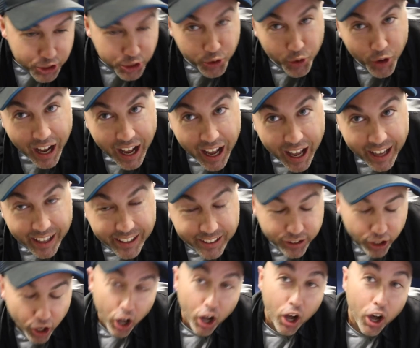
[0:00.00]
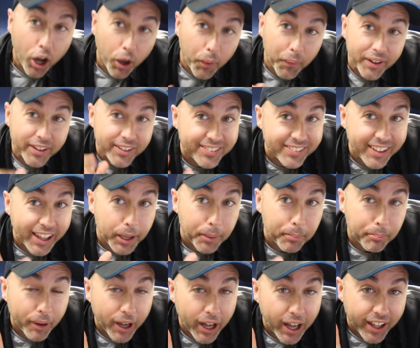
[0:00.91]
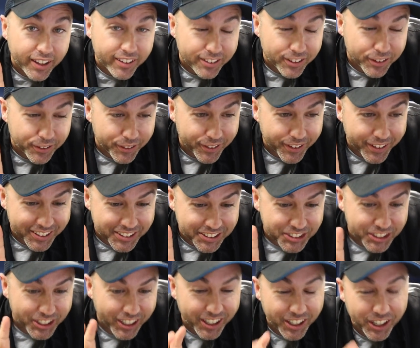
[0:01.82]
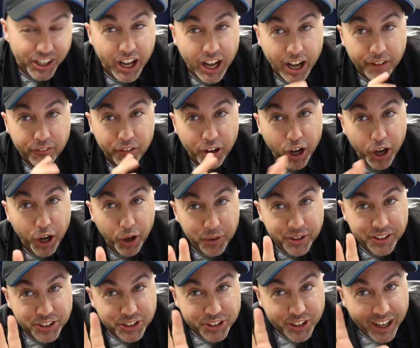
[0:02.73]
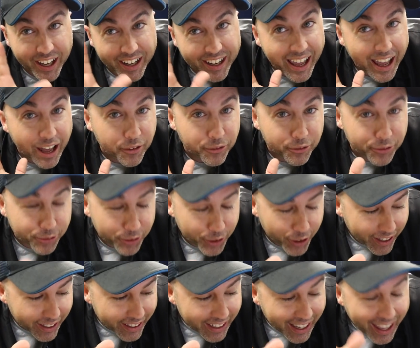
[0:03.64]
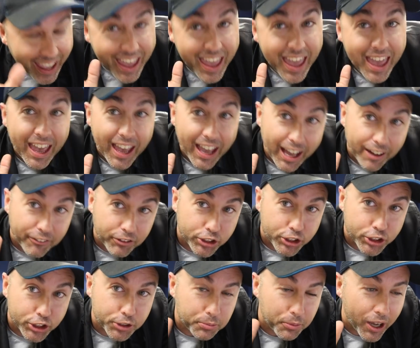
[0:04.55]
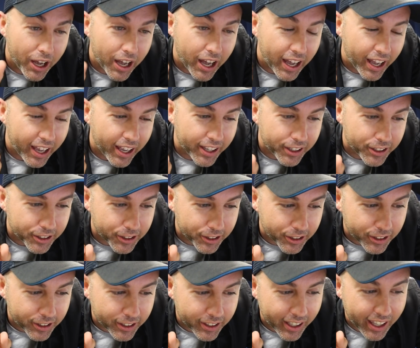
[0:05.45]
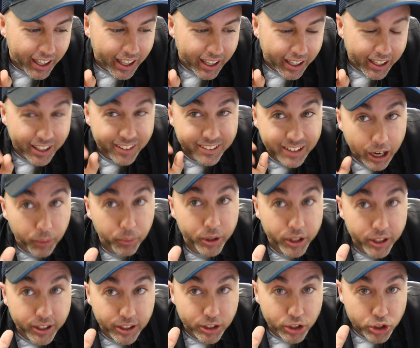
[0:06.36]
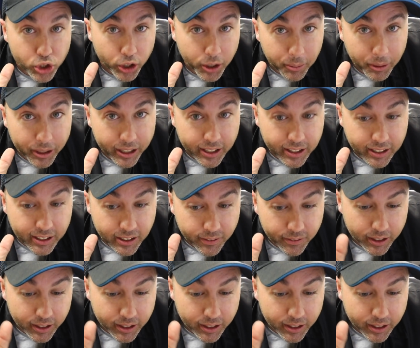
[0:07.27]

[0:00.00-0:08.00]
tried to always stay positive on this channel. I've always tried to have fun, have a smile, because I really enjoy making these